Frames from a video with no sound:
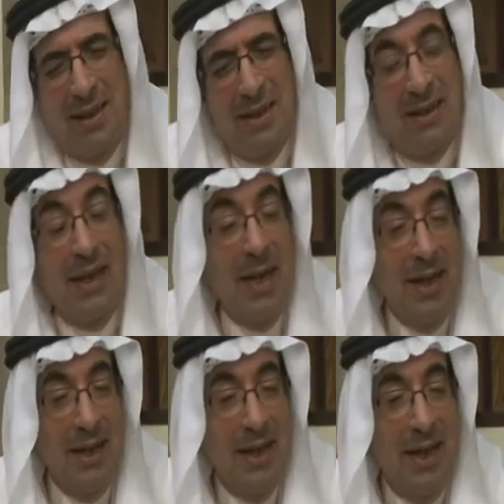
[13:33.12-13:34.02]

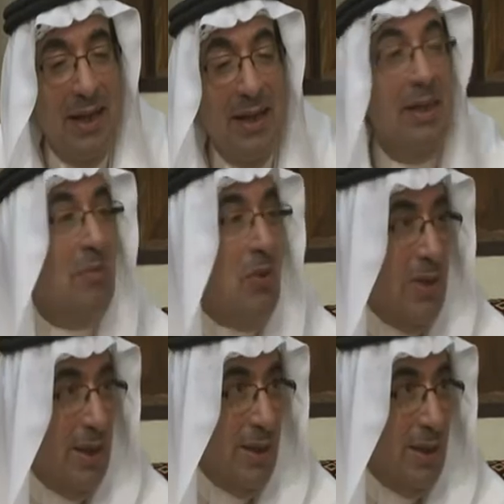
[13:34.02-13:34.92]
Then, in the
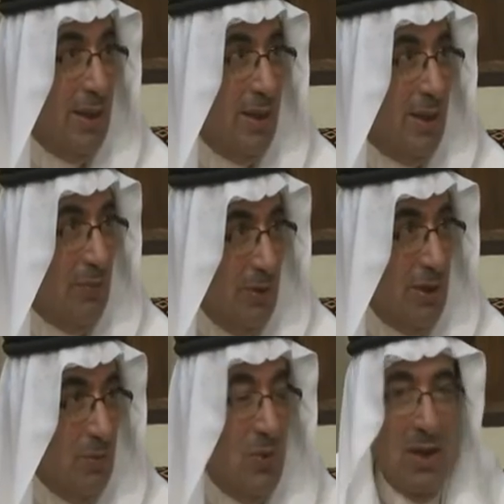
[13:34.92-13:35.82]
morning, when
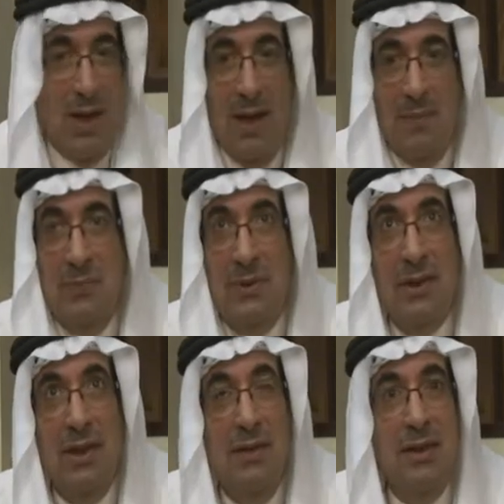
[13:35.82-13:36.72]
she woke up,
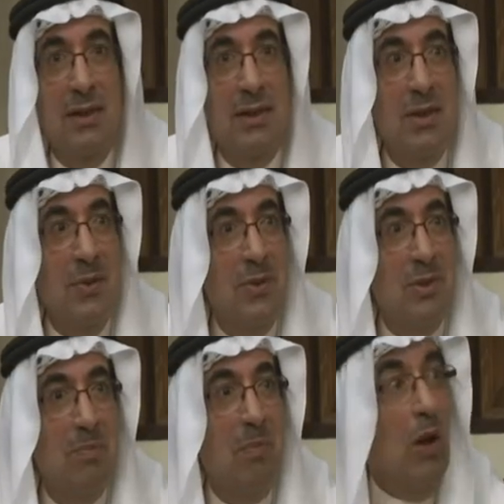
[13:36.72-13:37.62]
she saw
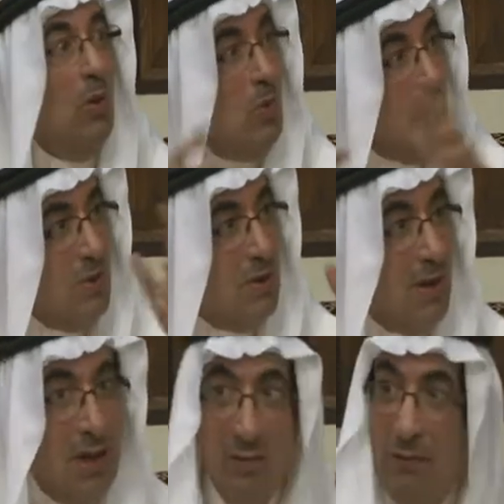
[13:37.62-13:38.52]
these balloons
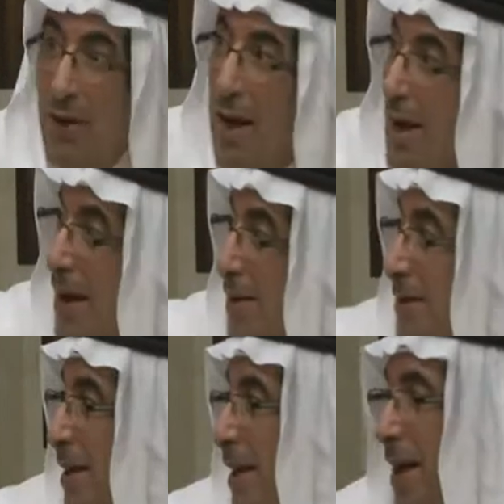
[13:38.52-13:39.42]
and flags
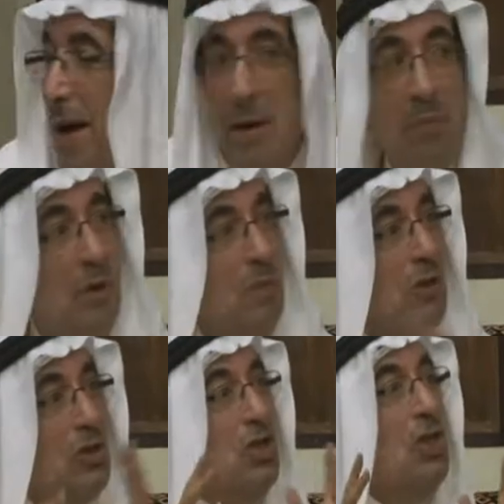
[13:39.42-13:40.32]
and people
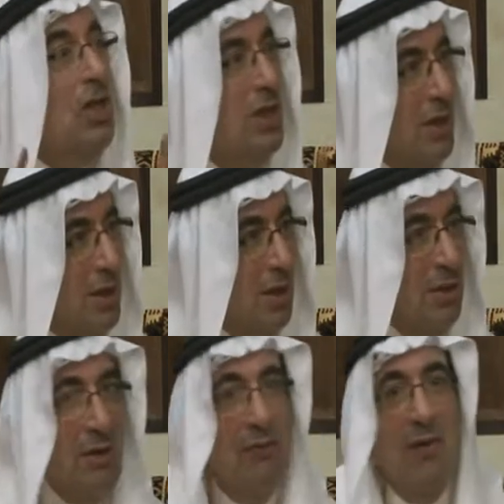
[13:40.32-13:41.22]
cheering, and
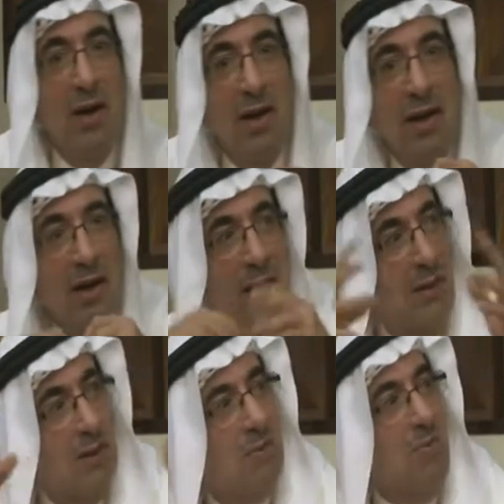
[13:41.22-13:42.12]

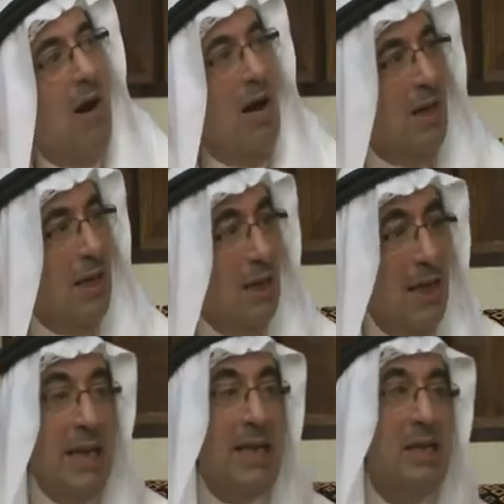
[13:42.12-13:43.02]
they're smiling,
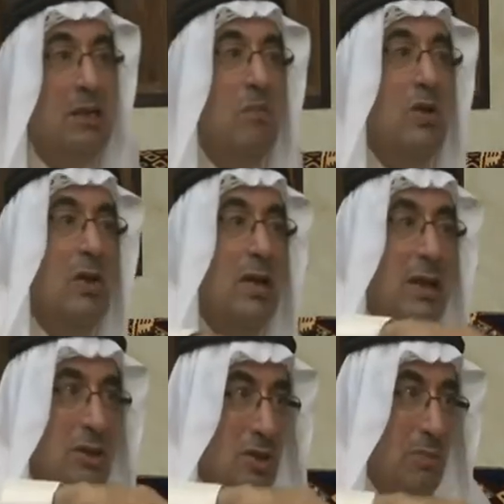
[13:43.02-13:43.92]
and they're
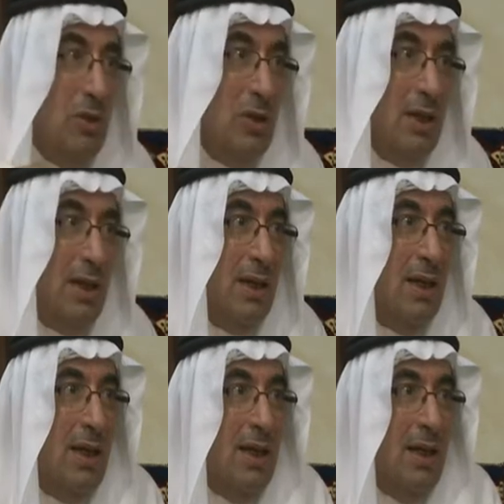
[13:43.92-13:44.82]
distributing
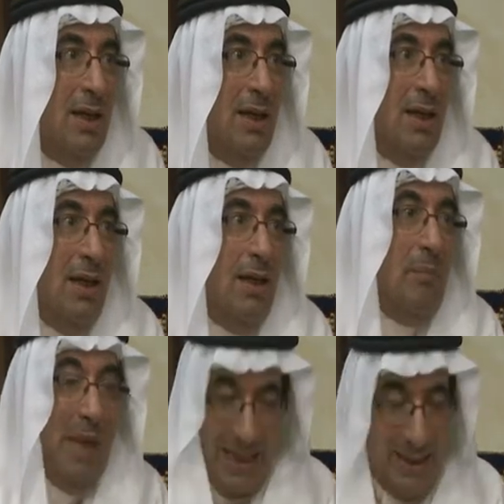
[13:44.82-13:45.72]

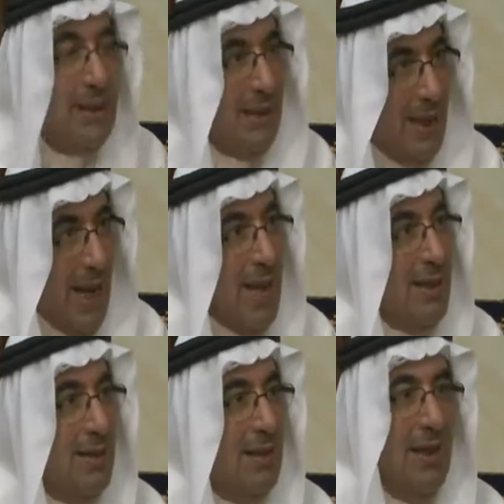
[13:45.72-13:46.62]
baked
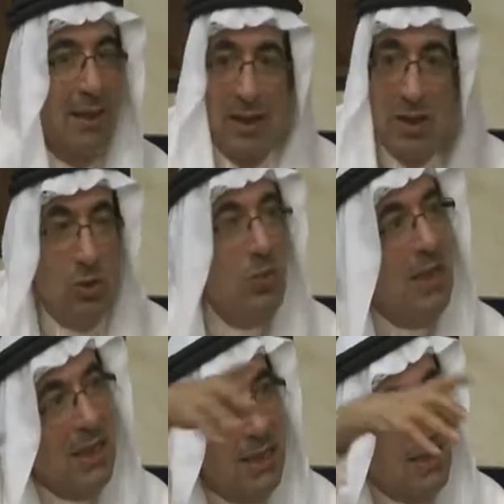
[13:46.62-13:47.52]
cakes and
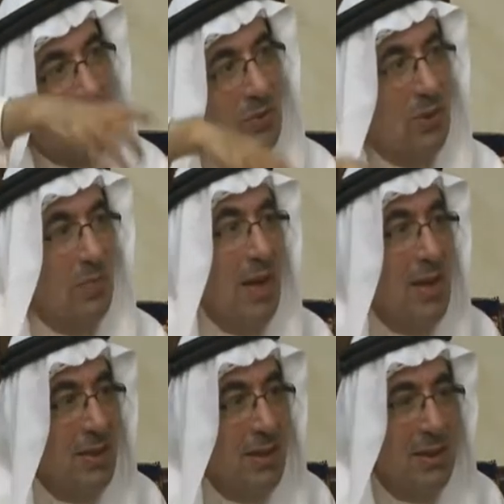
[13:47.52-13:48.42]
sweets to the
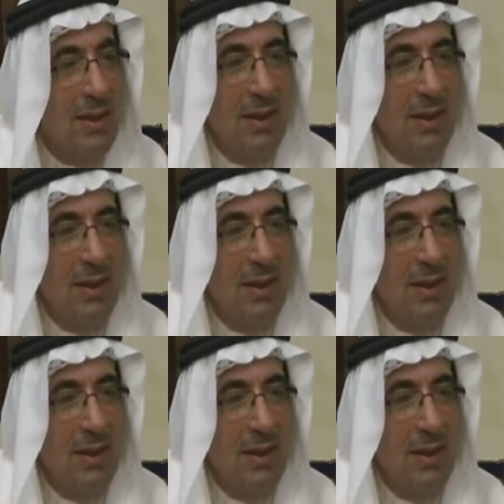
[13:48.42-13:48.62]
patients.